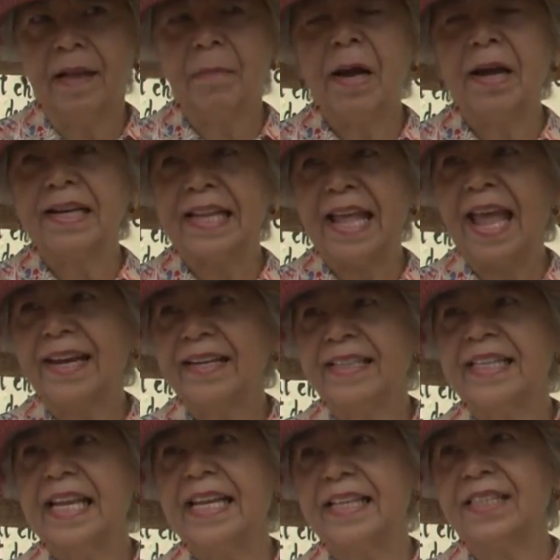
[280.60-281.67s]
about the
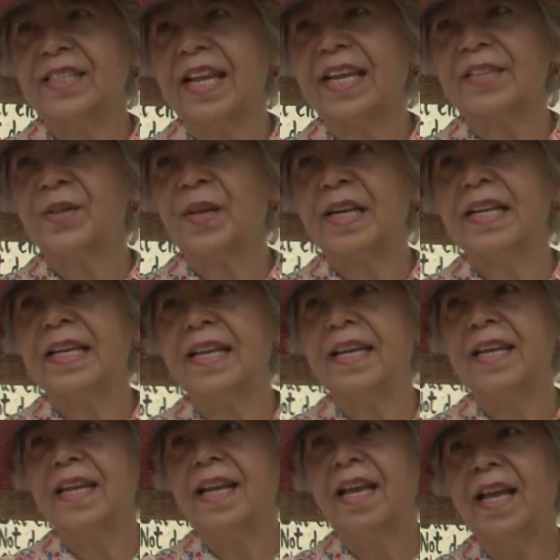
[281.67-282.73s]
heritage actually.
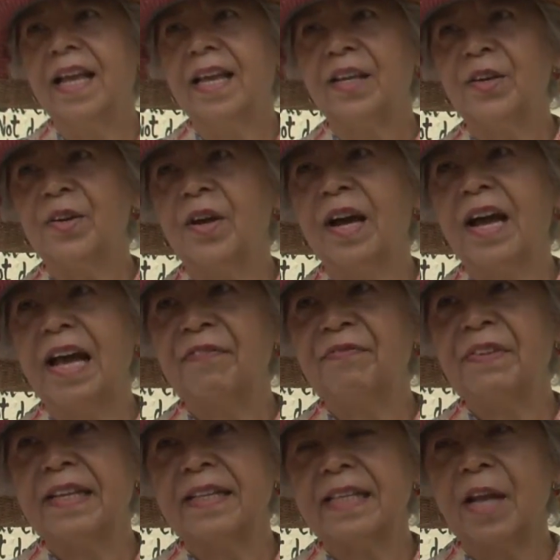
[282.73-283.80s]
You know, I
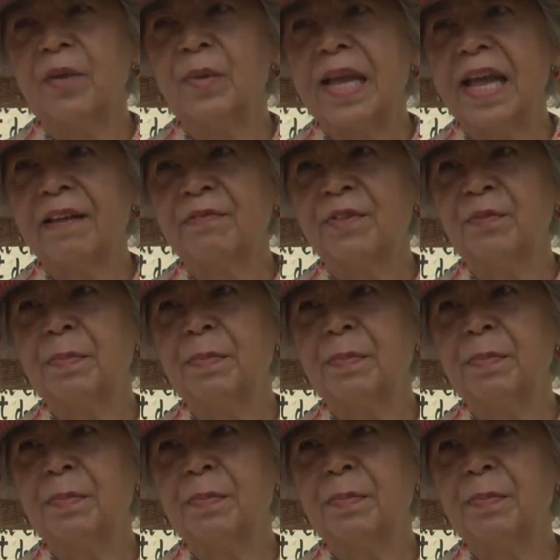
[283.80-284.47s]
feel that we have to